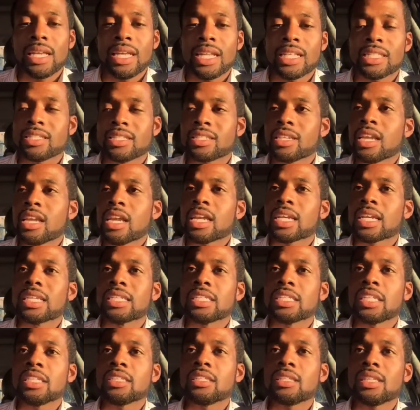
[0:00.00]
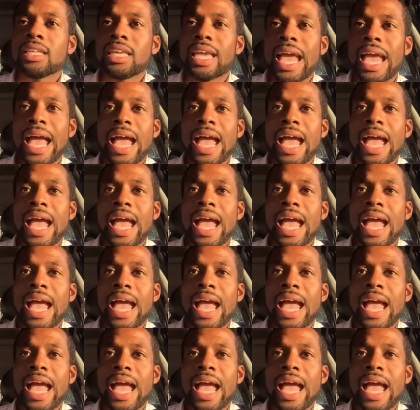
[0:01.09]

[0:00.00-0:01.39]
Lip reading: it's continually